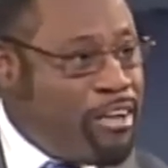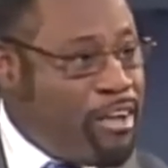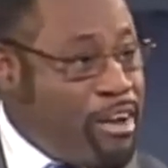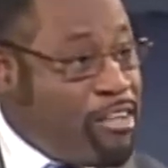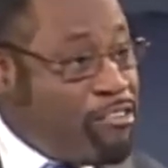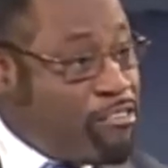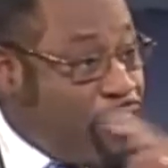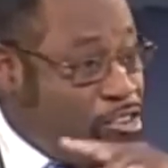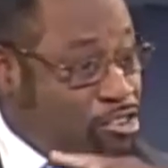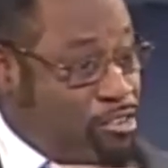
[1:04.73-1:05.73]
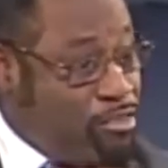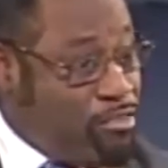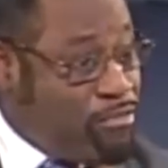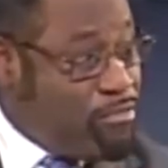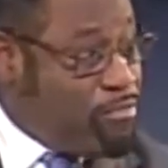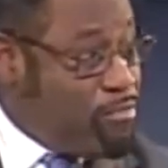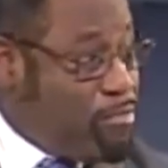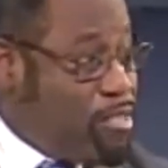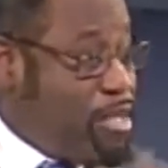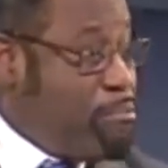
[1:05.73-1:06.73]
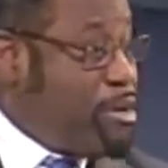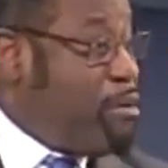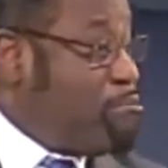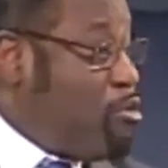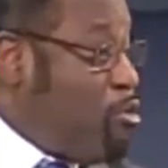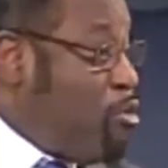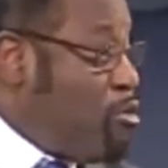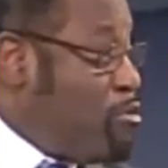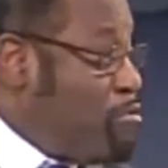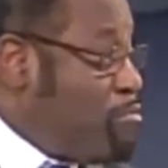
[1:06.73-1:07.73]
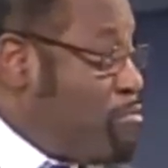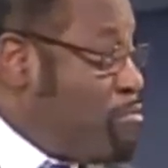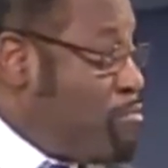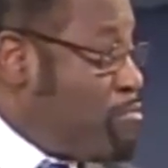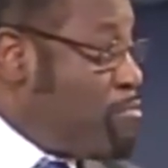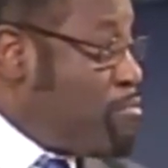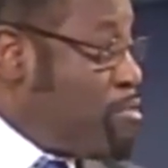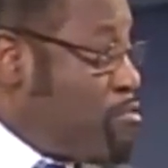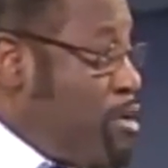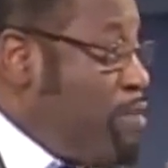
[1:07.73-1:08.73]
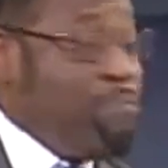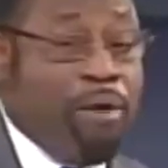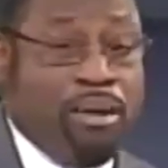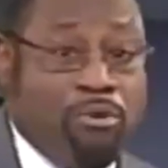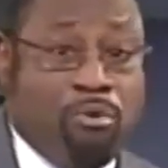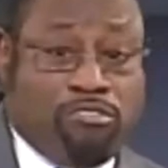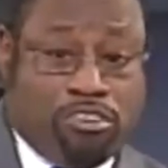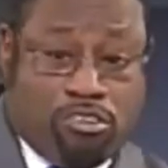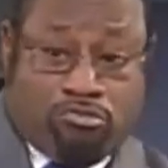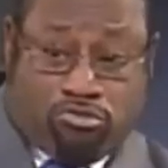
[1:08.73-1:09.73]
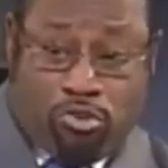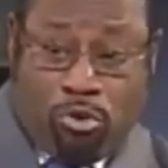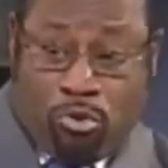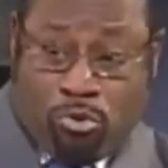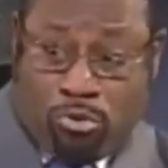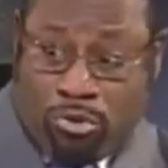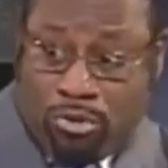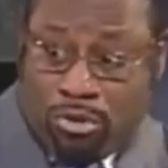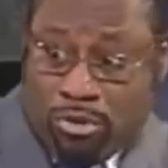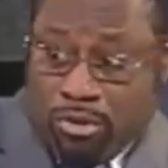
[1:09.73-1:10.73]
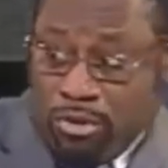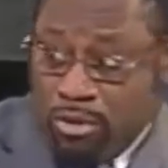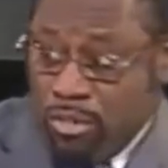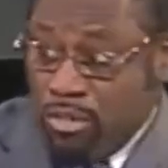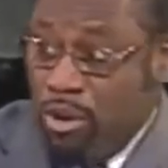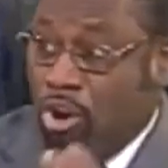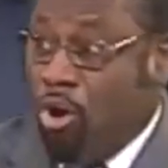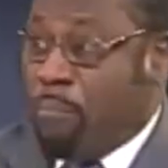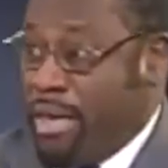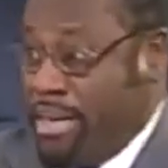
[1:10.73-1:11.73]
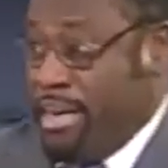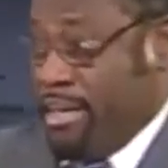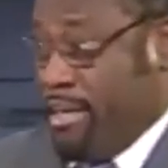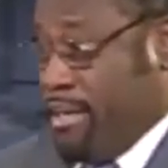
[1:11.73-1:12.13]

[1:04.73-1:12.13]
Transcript: legislation that becomes law. So everybody wants to control lawmaking.